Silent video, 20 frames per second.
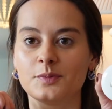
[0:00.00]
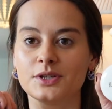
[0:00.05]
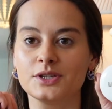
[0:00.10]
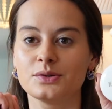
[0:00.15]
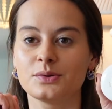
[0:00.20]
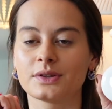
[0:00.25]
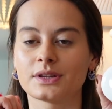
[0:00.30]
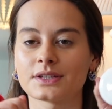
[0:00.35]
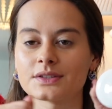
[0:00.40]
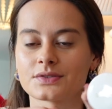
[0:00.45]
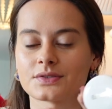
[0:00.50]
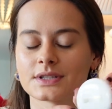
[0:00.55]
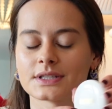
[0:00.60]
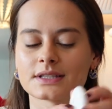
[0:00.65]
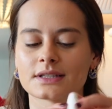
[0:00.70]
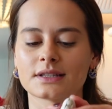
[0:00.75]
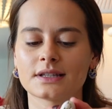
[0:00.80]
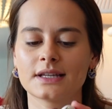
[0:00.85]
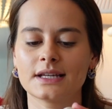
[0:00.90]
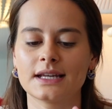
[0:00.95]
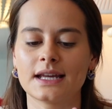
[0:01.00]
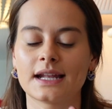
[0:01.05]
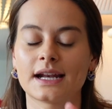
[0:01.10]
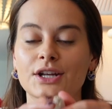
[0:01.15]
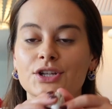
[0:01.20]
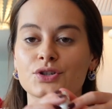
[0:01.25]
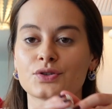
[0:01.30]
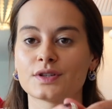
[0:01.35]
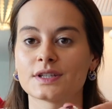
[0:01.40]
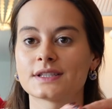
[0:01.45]
been doing this recently and I
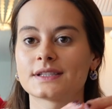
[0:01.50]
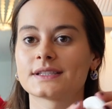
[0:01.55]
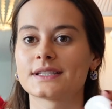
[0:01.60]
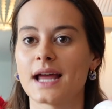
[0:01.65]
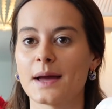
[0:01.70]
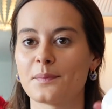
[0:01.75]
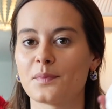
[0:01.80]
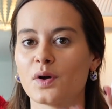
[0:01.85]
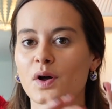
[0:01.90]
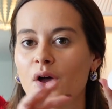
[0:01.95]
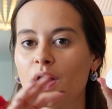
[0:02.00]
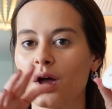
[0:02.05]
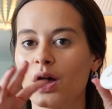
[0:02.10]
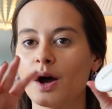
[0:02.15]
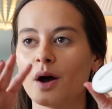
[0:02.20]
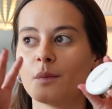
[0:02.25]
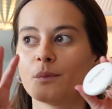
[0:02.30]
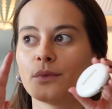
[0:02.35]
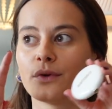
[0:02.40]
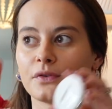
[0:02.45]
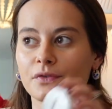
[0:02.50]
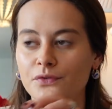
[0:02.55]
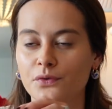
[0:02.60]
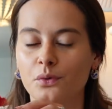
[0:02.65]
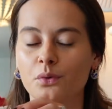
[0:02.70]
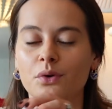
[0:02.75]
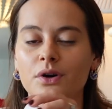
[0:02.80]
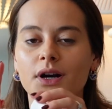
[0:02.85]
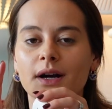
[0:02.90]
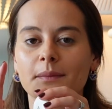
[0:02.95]
do this step
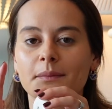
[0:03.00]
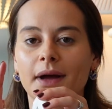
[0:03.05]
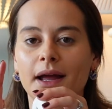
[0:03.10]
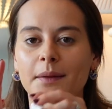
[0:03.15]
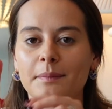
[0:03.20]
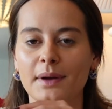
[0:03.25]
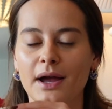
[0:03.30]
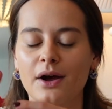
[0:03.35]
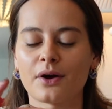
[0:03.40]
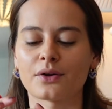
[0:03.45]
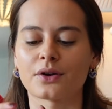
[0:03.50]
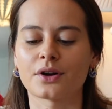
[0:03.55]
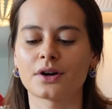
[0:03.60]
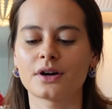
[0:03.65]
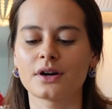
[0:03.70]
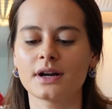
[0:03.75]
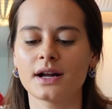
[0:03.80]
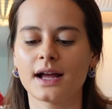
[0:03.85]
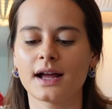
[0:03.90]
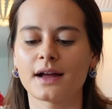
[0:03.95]
before my powder.